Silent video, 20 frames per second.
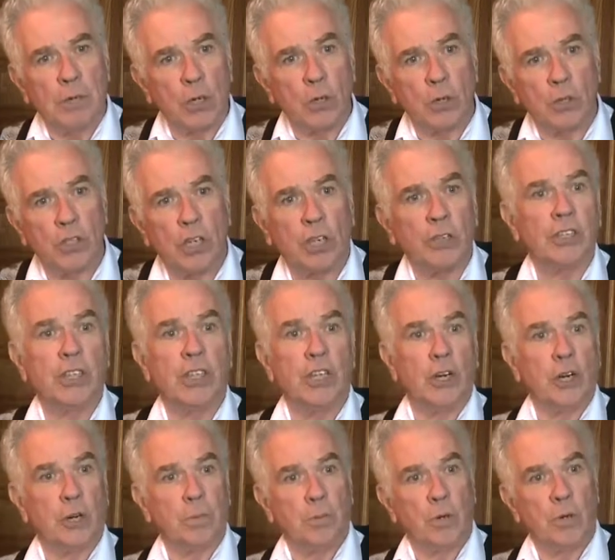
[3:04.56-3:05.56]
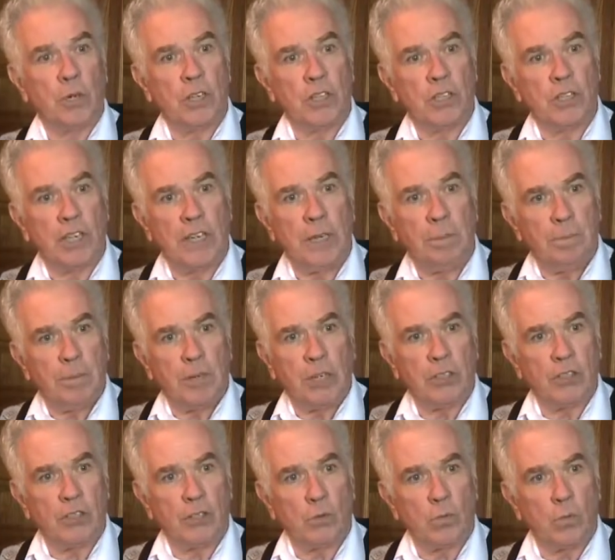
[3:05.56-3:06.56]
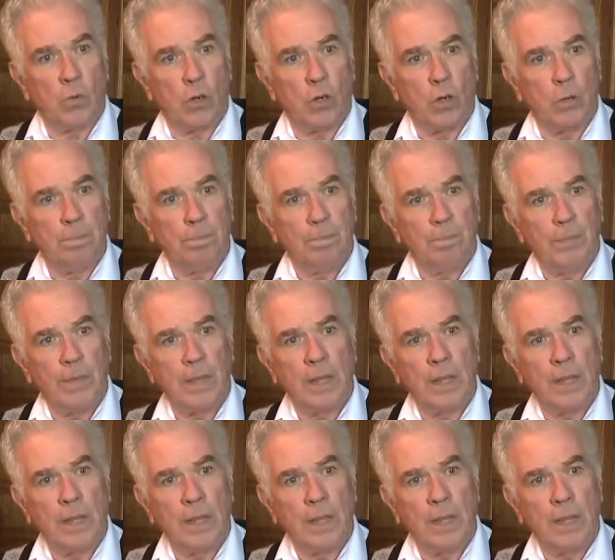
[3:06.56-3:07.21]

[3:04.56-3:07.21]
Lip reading: who goes out to the airport to sleep because it's warm,